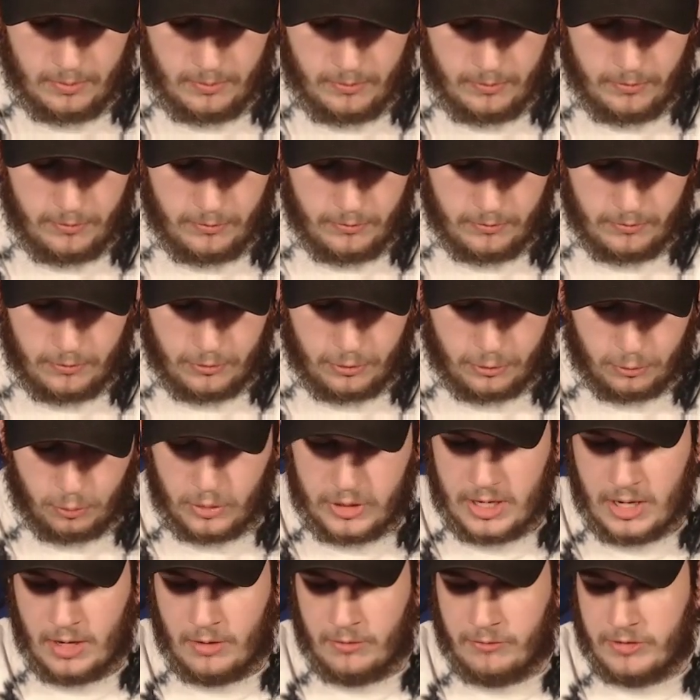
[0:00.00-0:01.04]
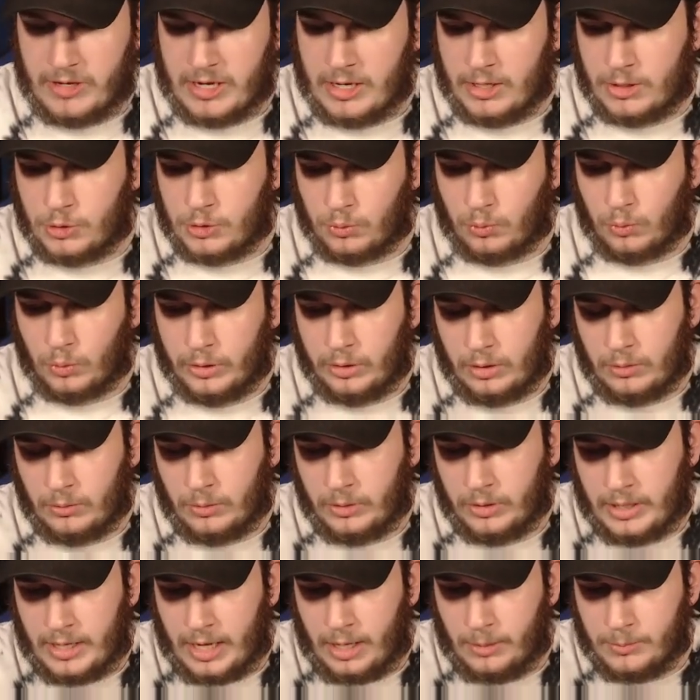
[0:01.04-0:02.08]
3 of each really,
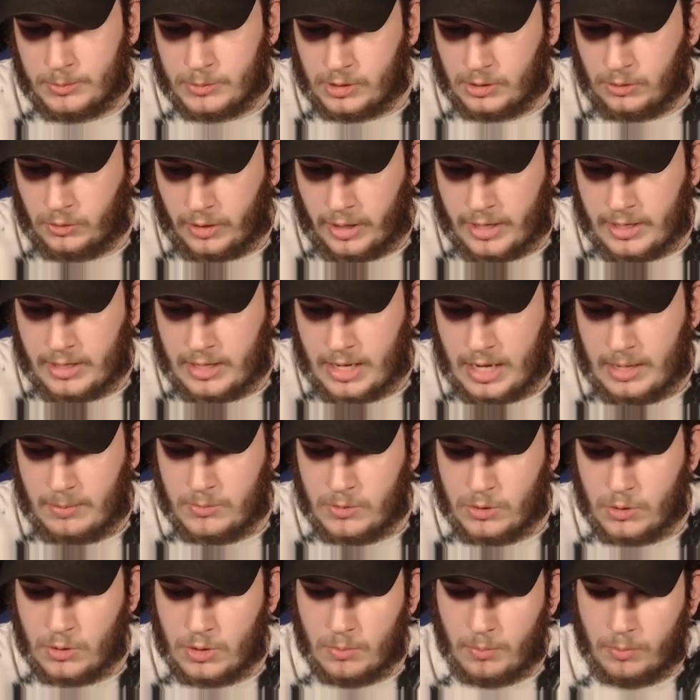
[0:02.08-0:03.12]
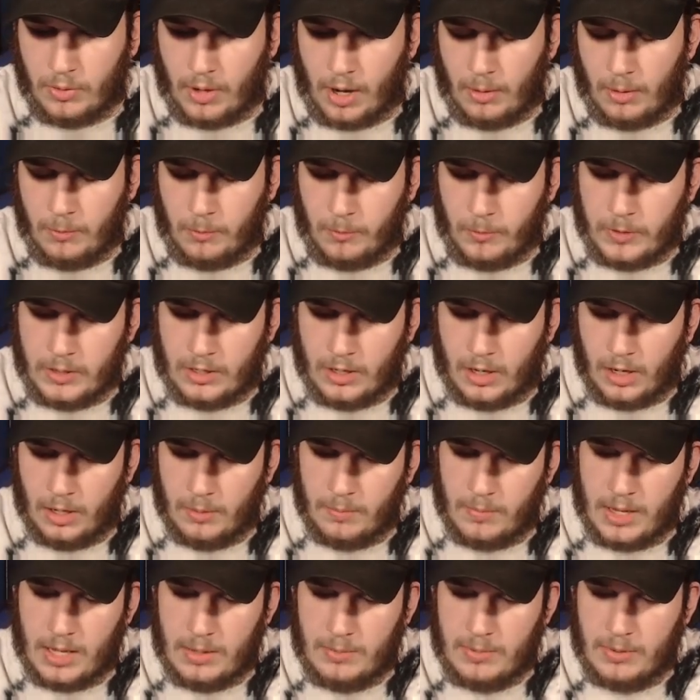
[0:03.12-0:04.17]
really helps the grind game. You can probably cut
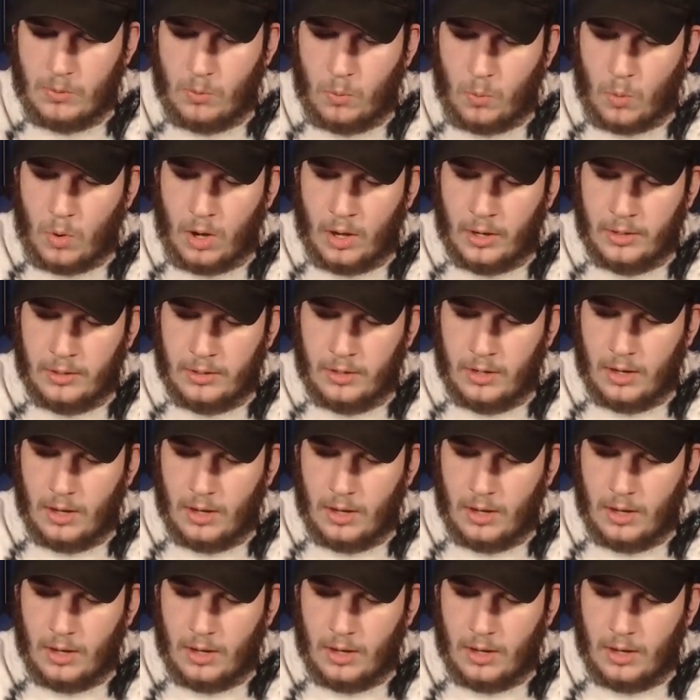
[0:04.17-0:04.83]
maybe 1.